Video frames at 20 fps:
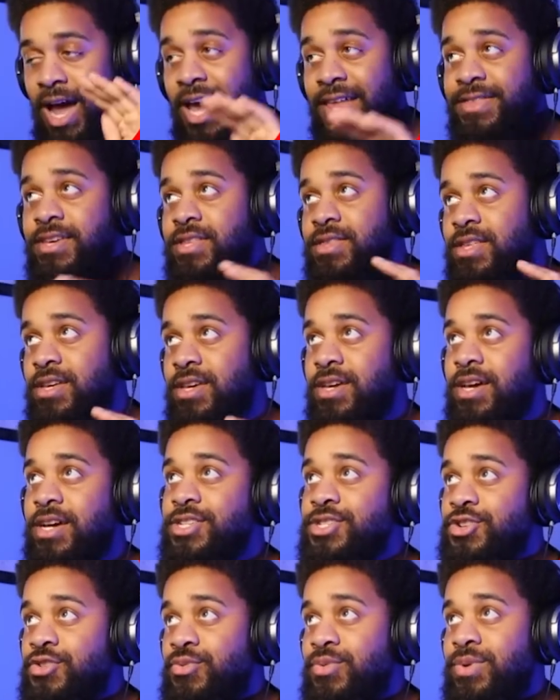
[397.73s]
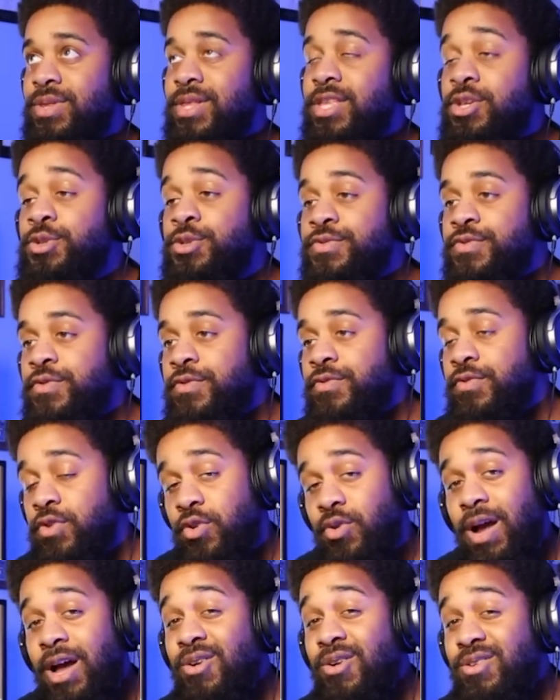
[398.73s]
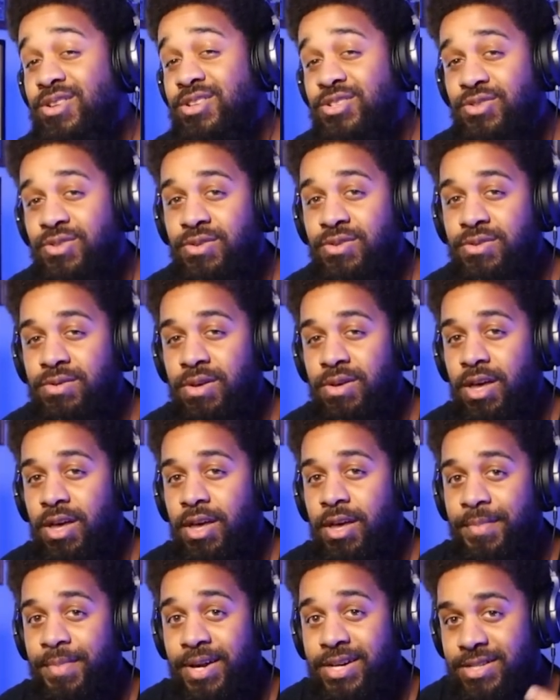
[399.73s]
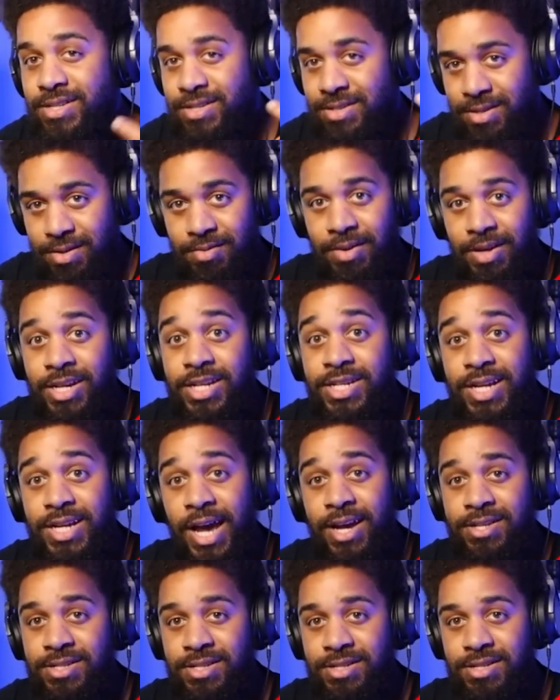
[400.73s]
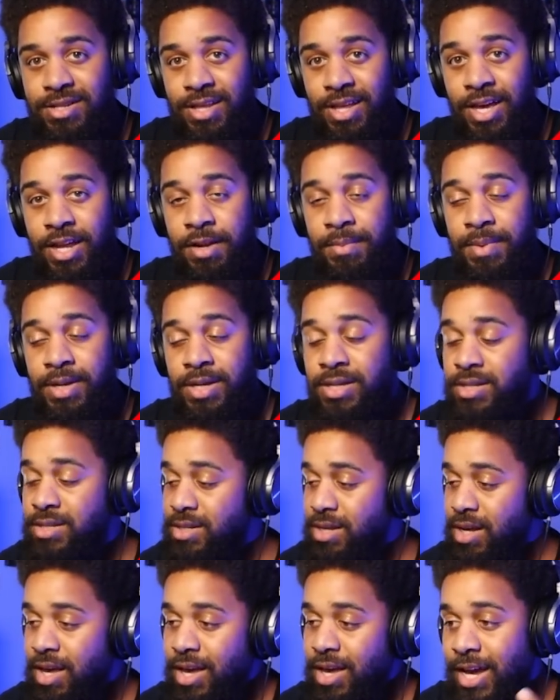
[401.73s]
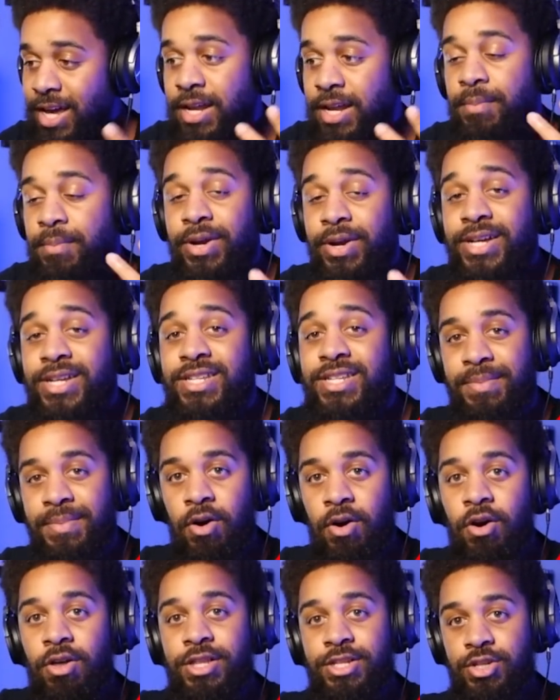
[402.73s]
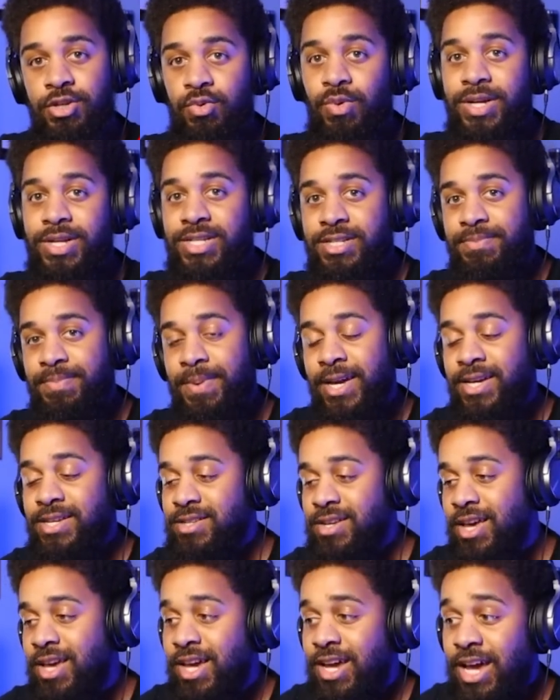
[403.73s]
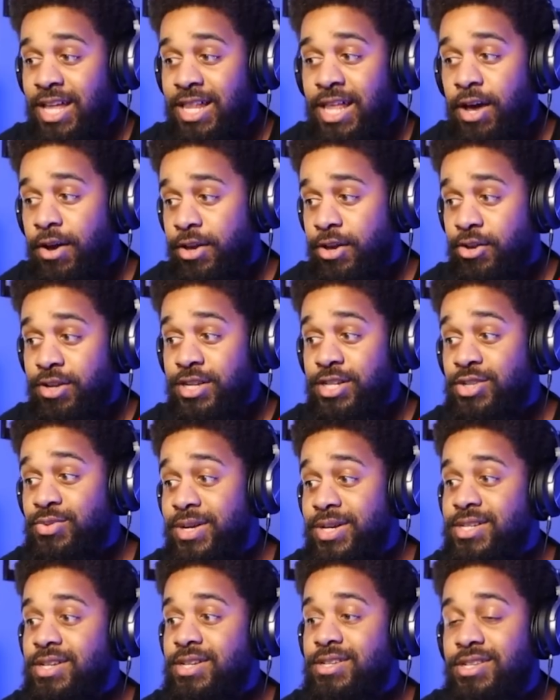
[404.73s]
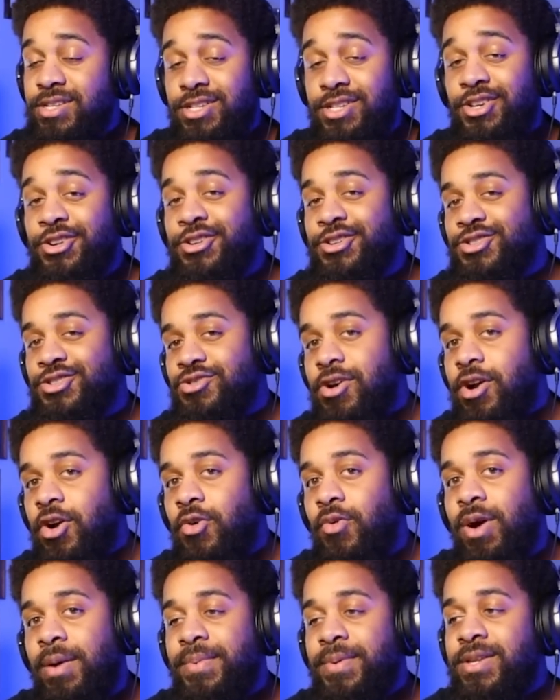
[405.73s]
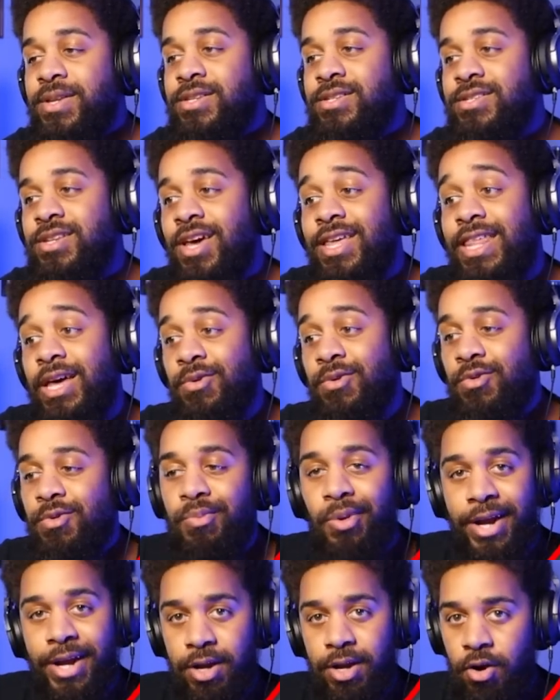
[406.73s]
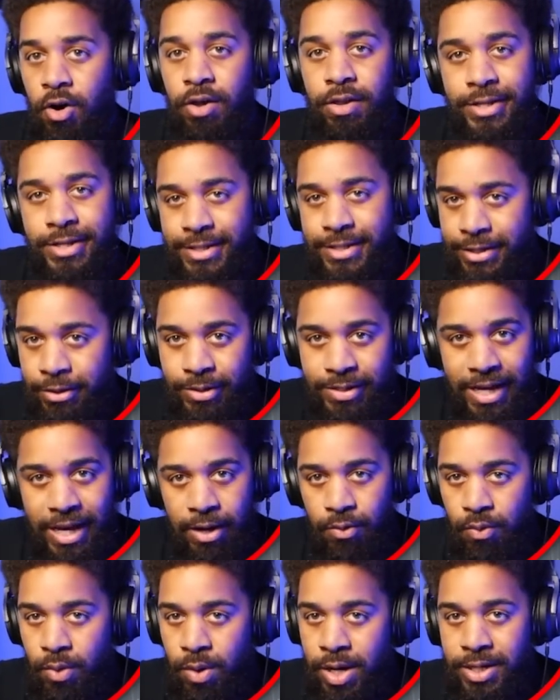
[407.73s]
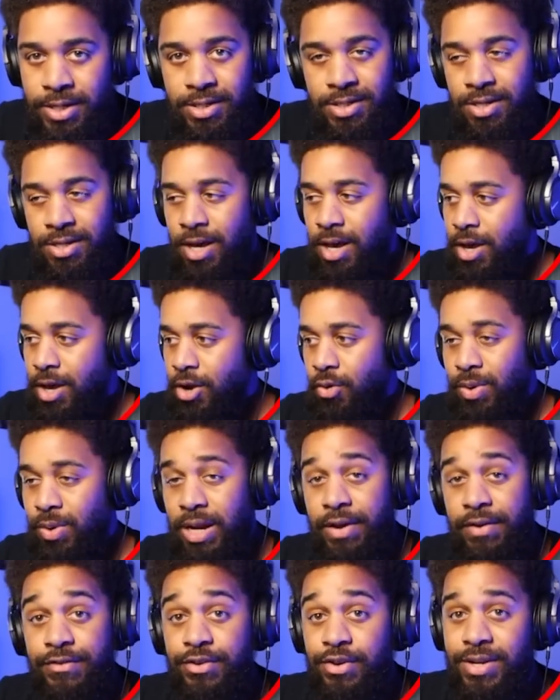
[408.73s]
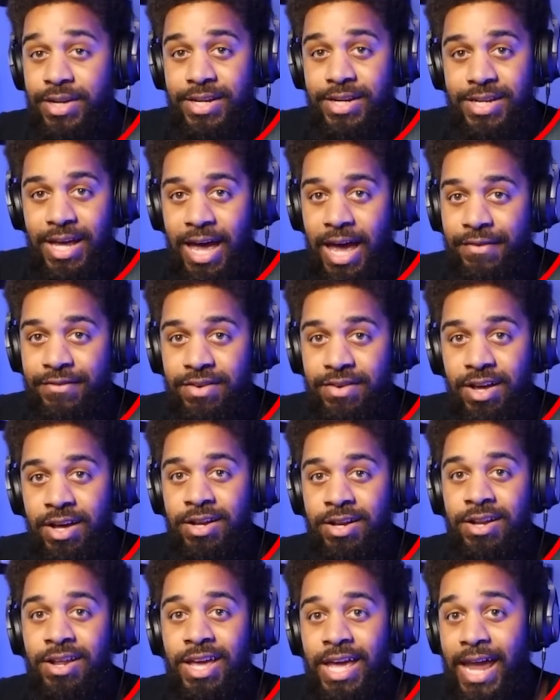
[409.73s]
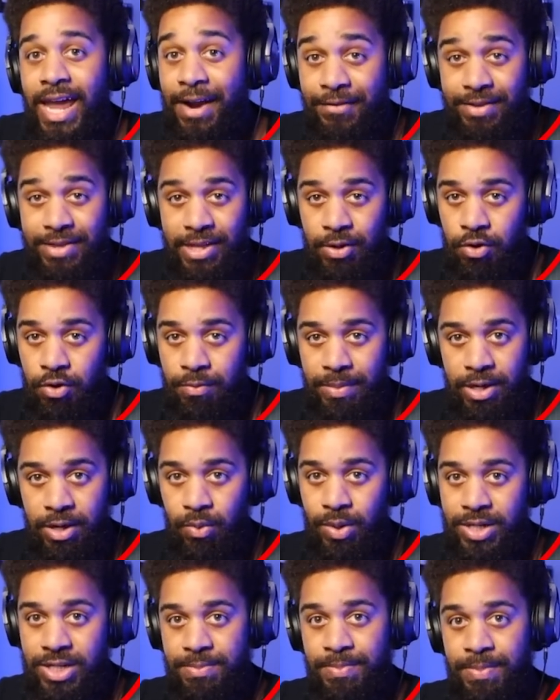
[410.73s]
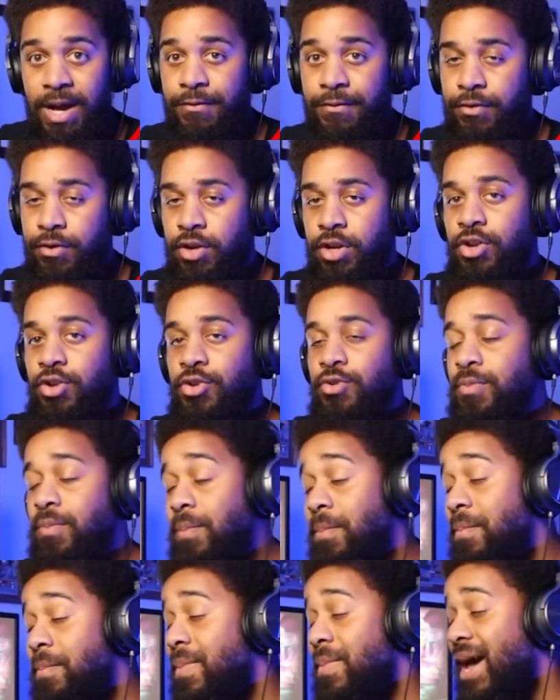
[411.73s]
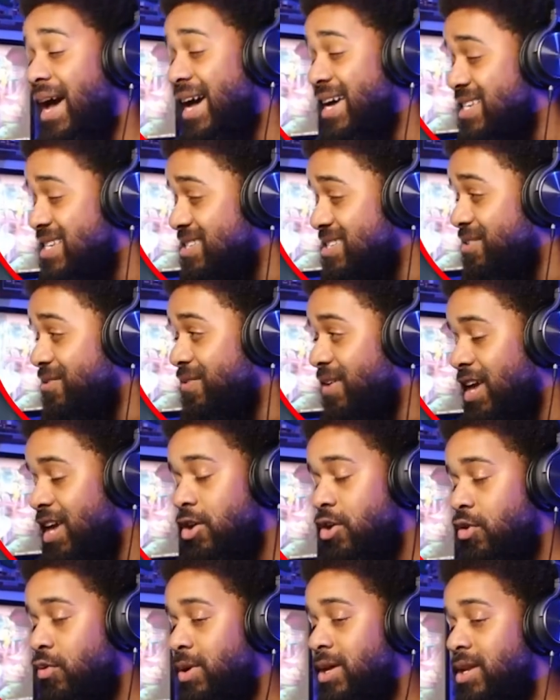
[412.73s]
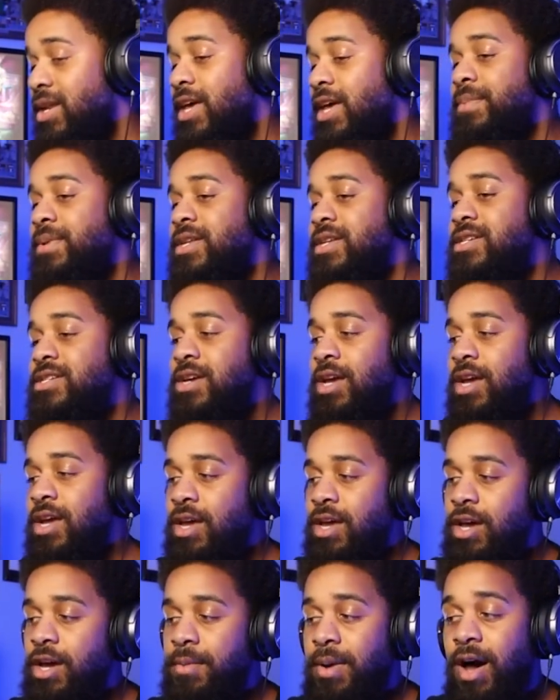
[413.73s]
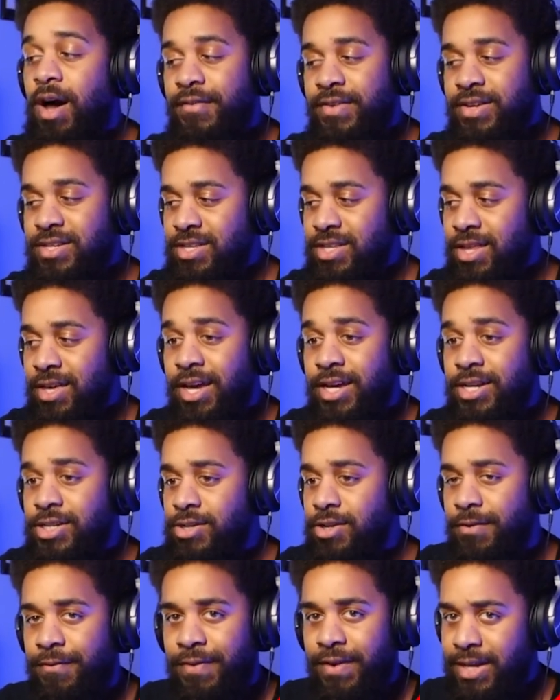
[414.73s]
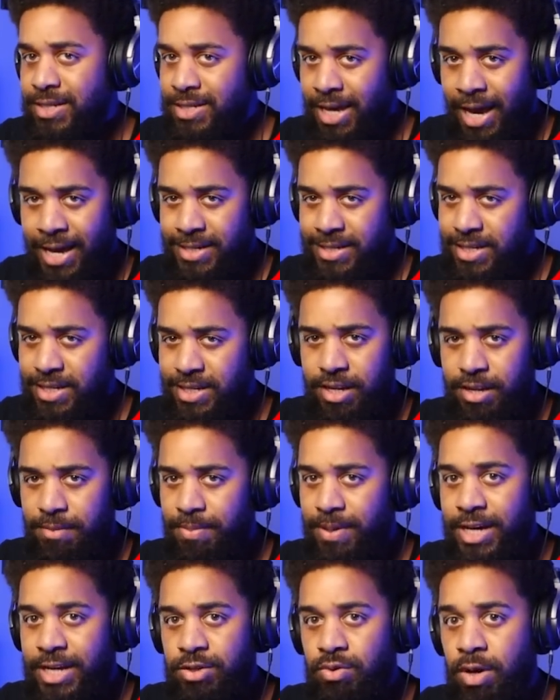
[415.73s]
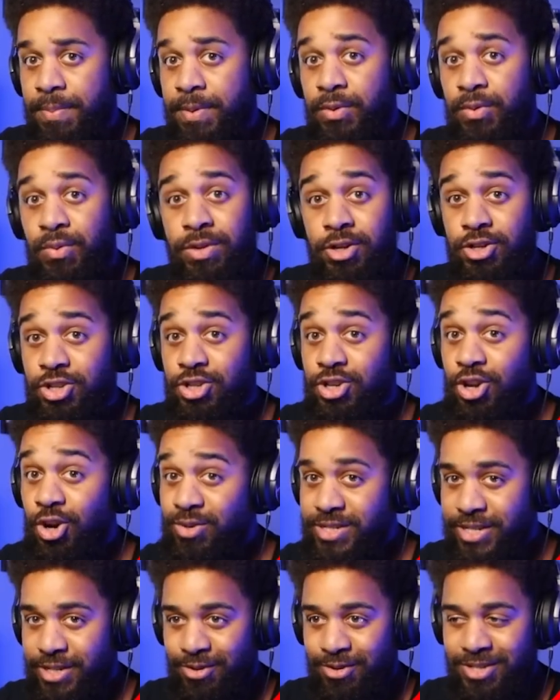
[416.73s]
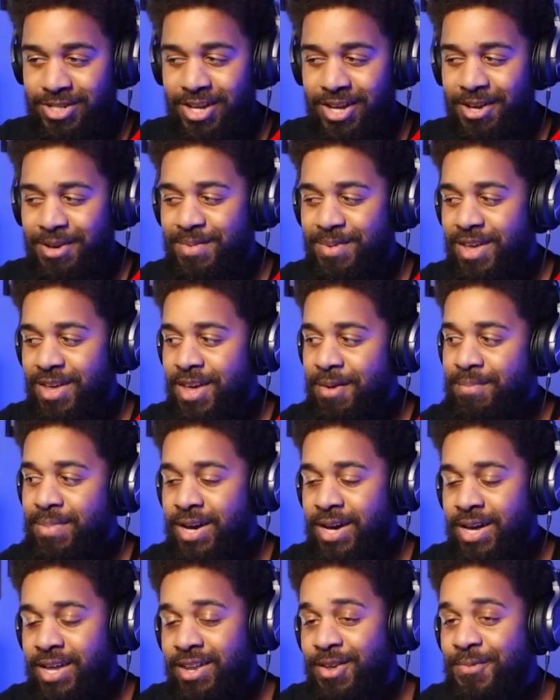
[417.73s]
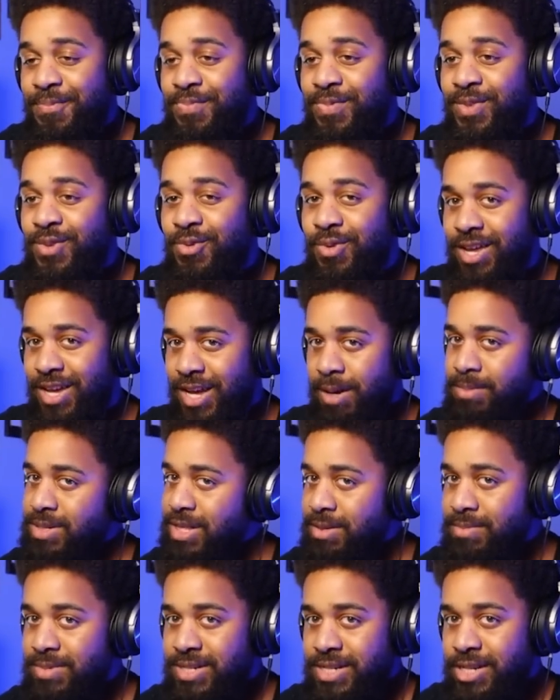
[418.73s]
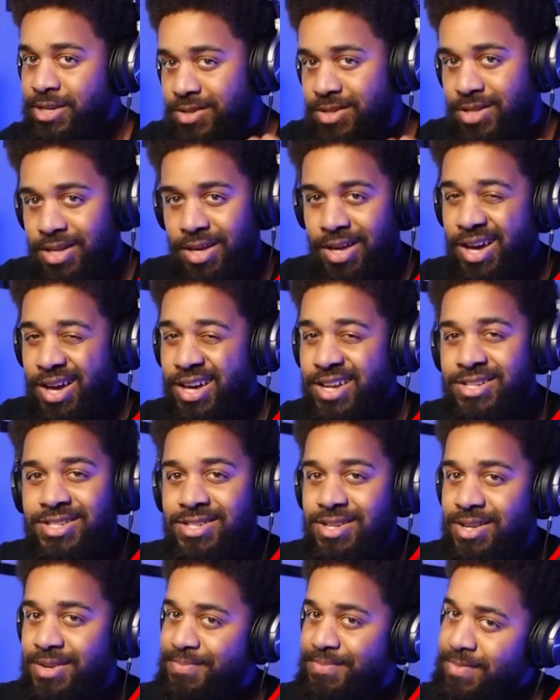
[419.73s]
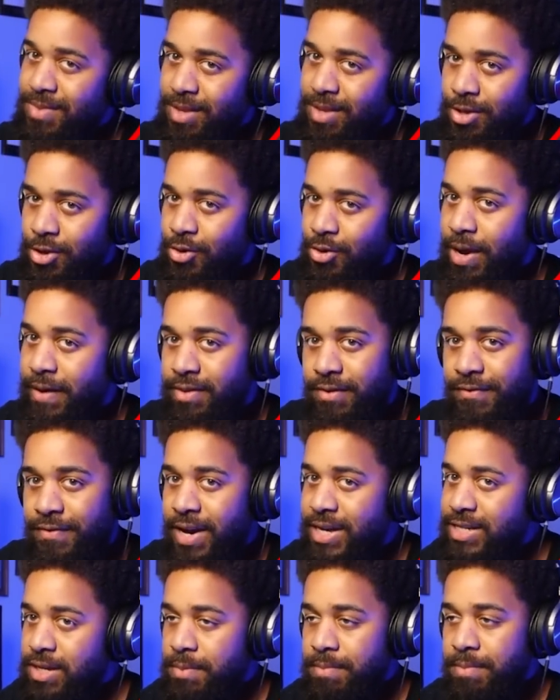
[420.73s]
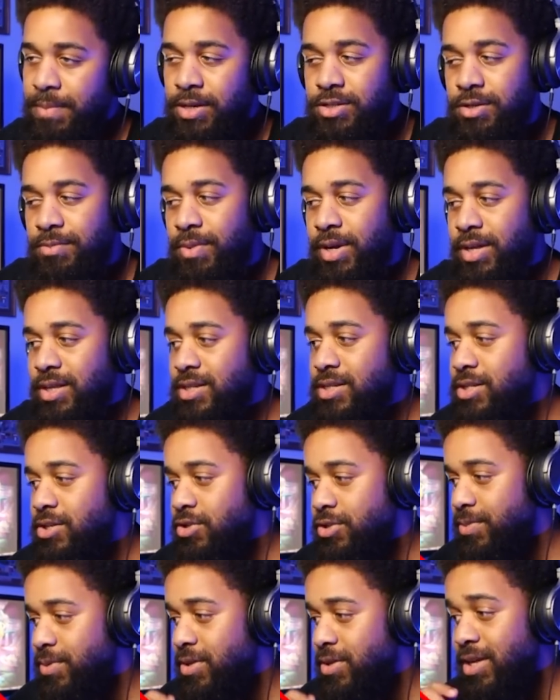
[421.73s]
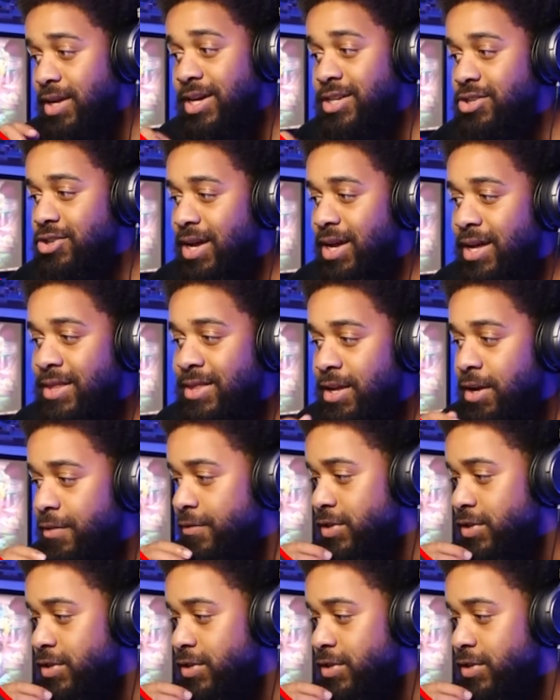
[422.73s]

think the guns are really useful for crowd control because it shocks the enemies and it brings them all into one space, allowing you to switch into your stronger weapons that will break all the shields at once. Whatever you need to have done, everything will be in one spot for you to do massive AoE damage. Obviously the guns are a fantastic DPS weapon when there's no shields up, but when it comes to them shields, the guns, you're gonna have to find something else to break the shields, bro. The guns are not there for